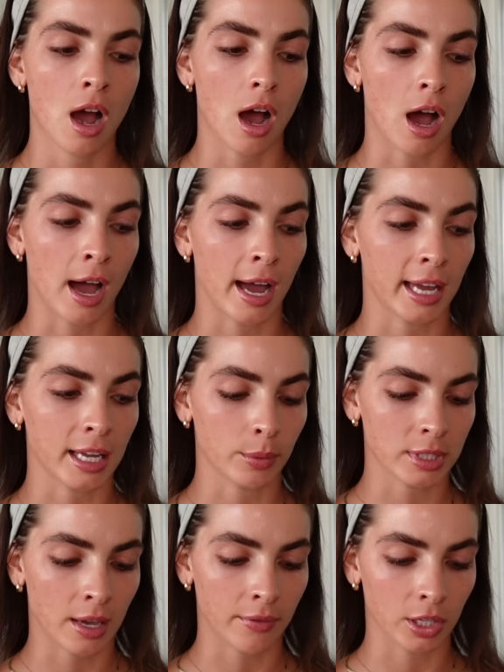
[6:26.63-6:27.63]
I
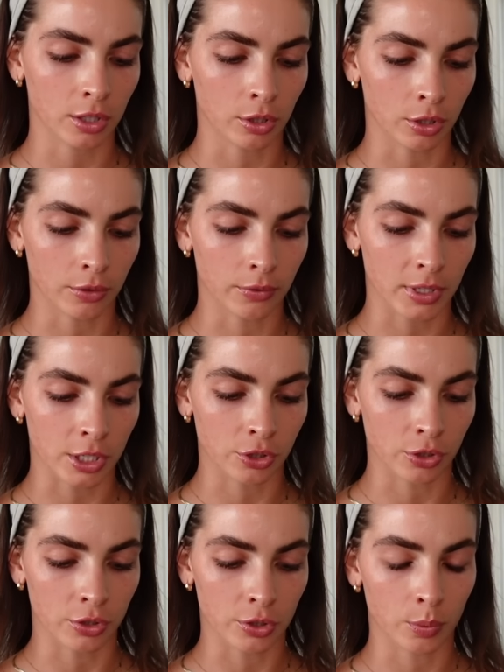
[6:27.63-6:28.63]
was having a lot of
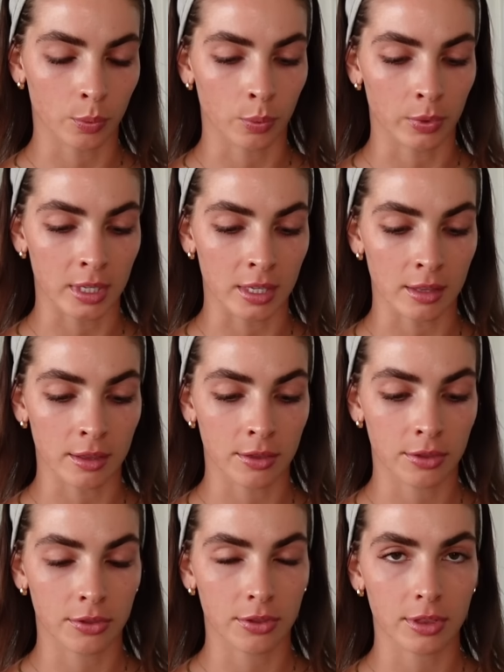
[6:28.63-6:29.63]
issues
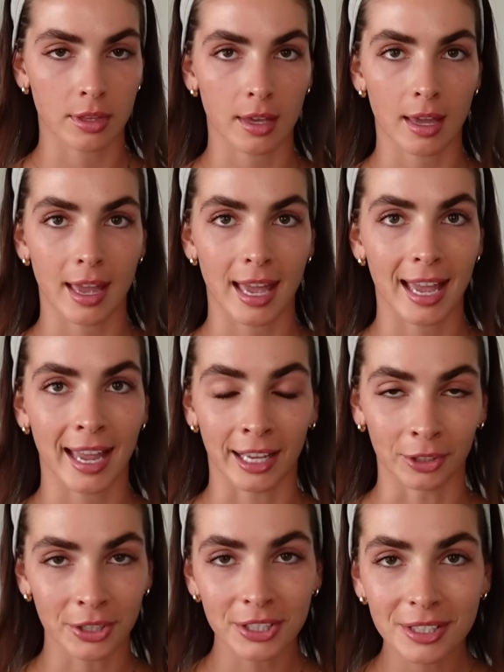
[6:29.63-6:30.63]
with hair
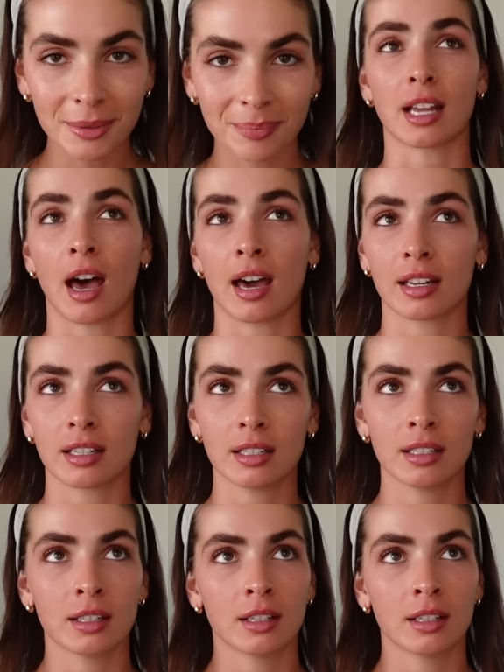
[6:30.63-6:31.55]
loss. Started